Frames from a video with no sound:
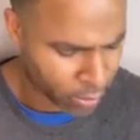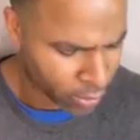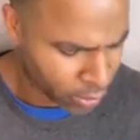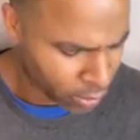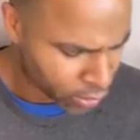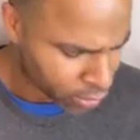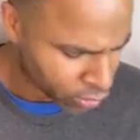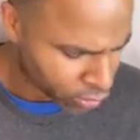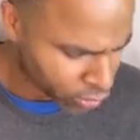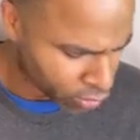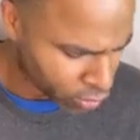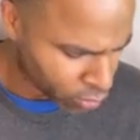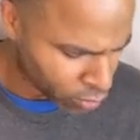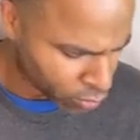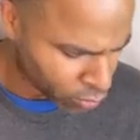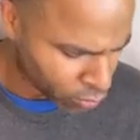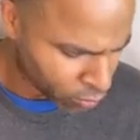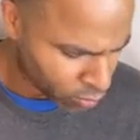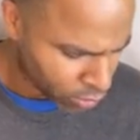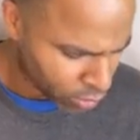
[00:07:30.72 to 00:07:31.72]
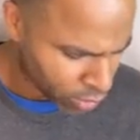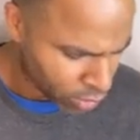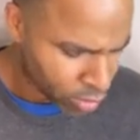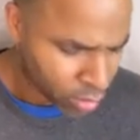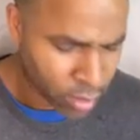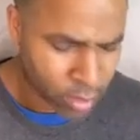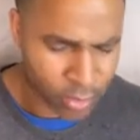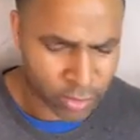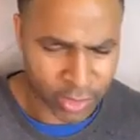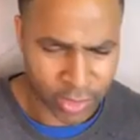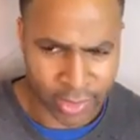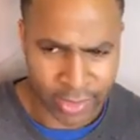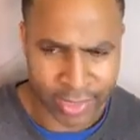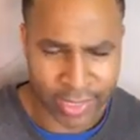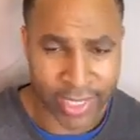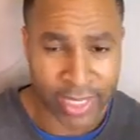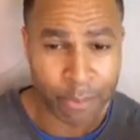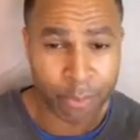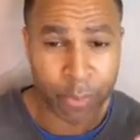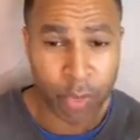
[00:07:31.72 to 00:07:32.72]
So to
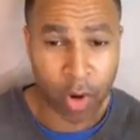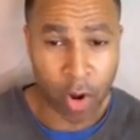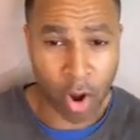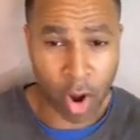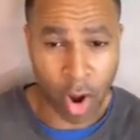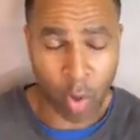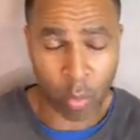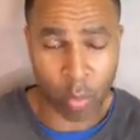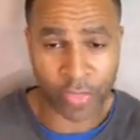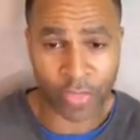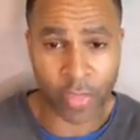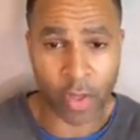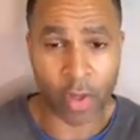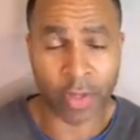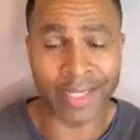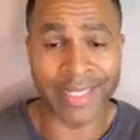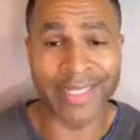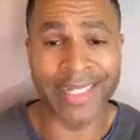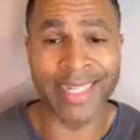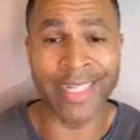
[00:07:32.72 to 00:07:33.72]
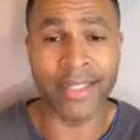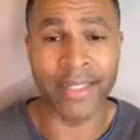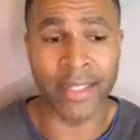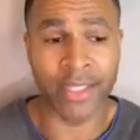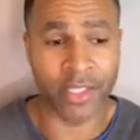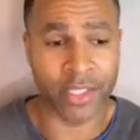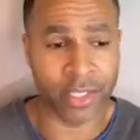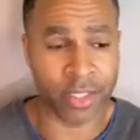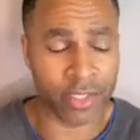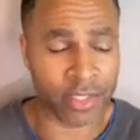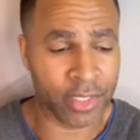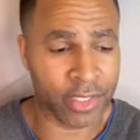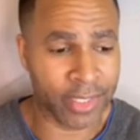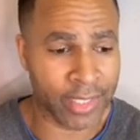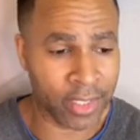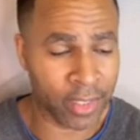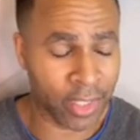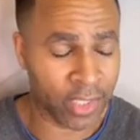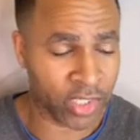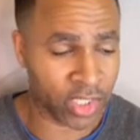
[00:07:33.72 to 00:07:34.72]
keep your heart with all diligence,
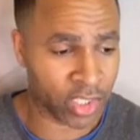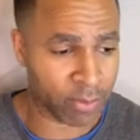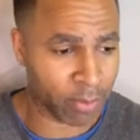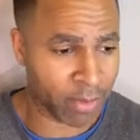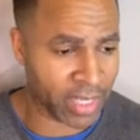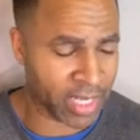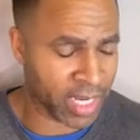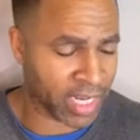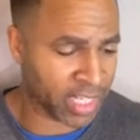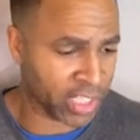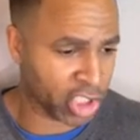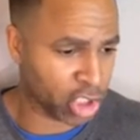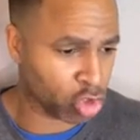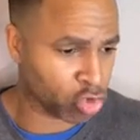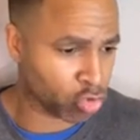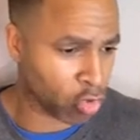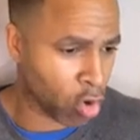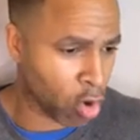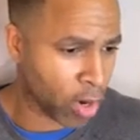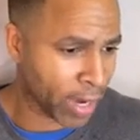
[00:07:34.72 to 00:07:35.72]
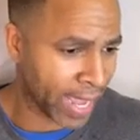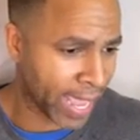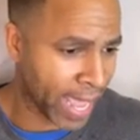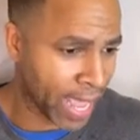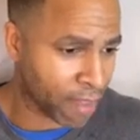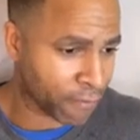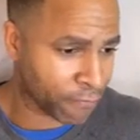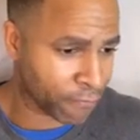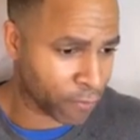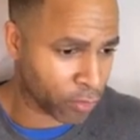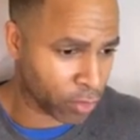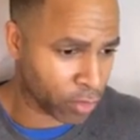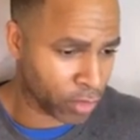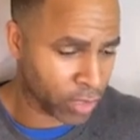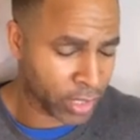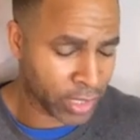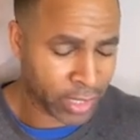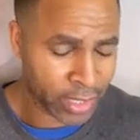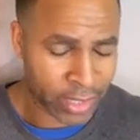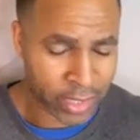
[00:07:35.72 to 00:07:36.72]
diligence meaning strong effort,
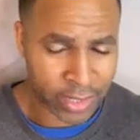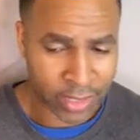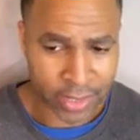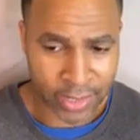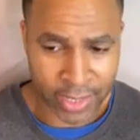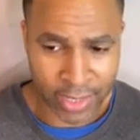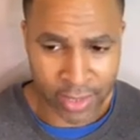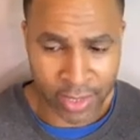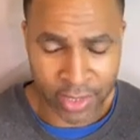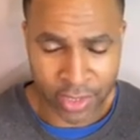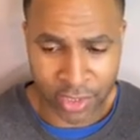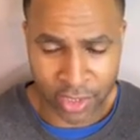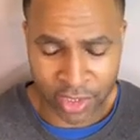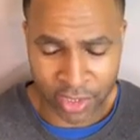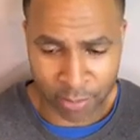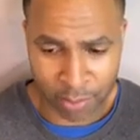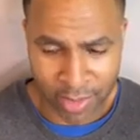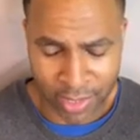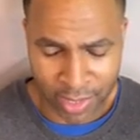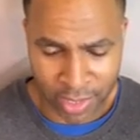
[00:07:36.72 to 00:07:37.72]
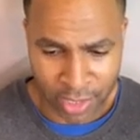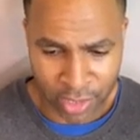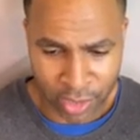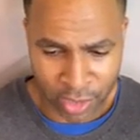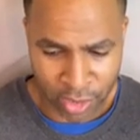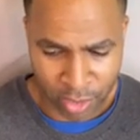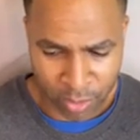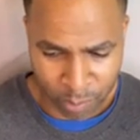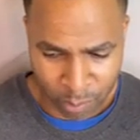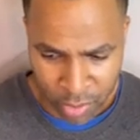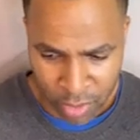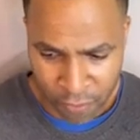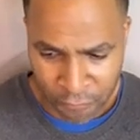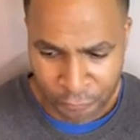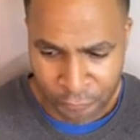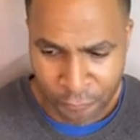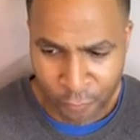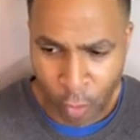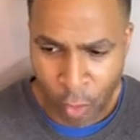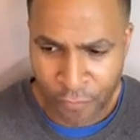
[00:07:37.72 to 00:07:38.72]
diligence meaning to put
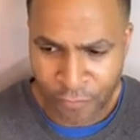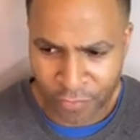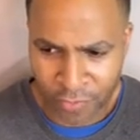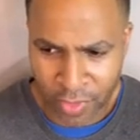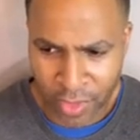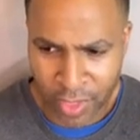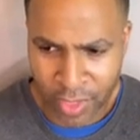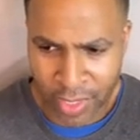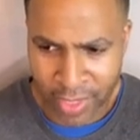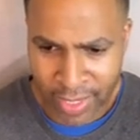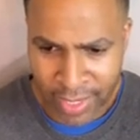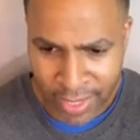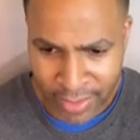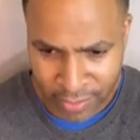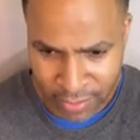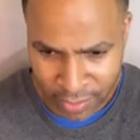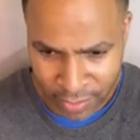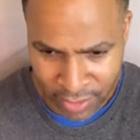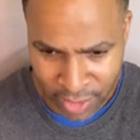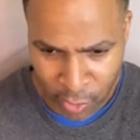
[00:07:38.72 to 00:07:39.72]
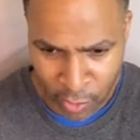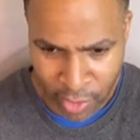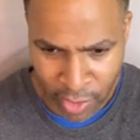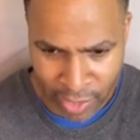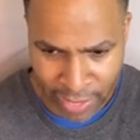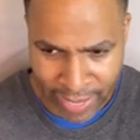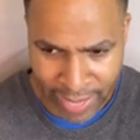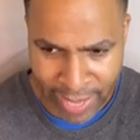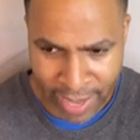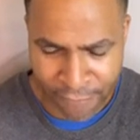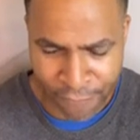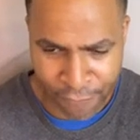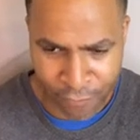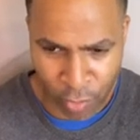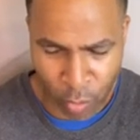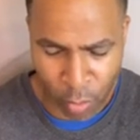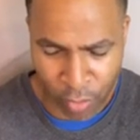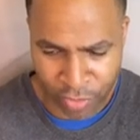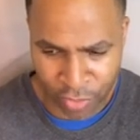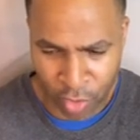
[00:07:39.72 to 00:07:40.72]
forth the necessary effort
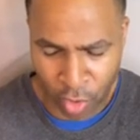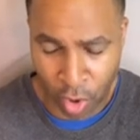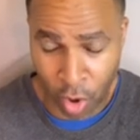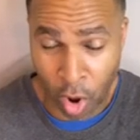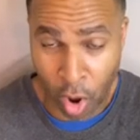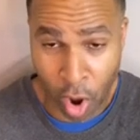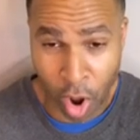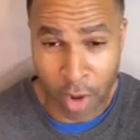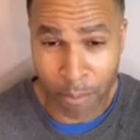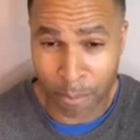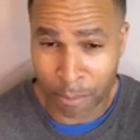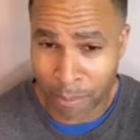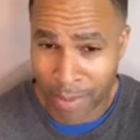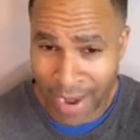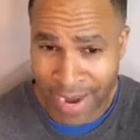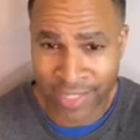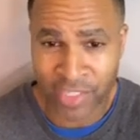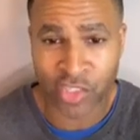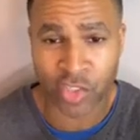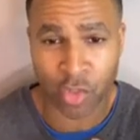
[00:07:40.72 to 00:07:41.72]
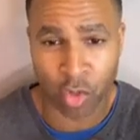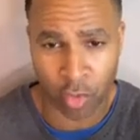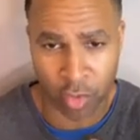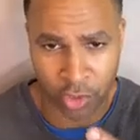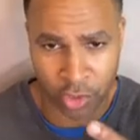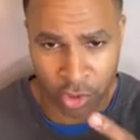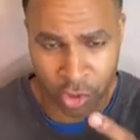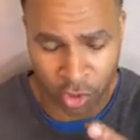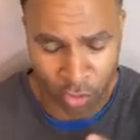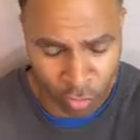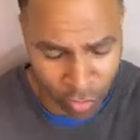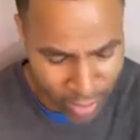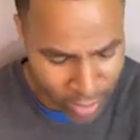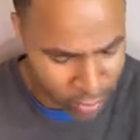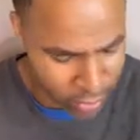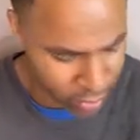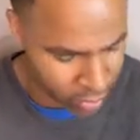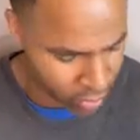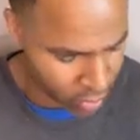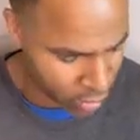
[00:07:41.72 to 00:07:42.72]
with your heart, mind, soul, and
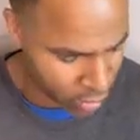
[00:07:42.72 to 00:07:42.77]
strength,